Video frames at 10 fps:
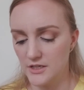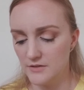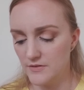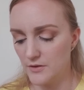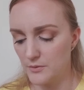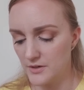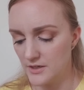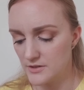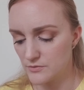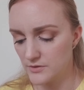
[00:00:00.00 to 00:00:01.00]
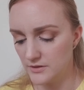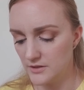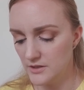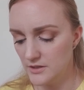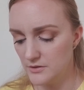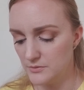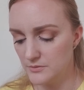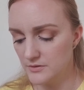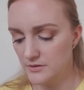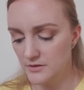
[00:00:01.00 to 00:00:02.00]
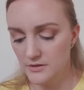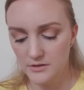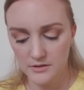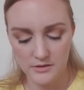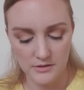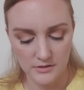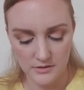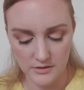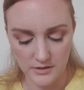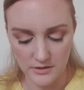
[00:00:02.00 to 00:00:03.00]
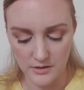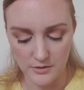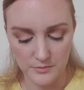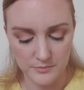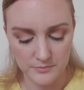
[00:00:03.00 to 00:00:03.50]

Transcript: even though it is really cute, you know,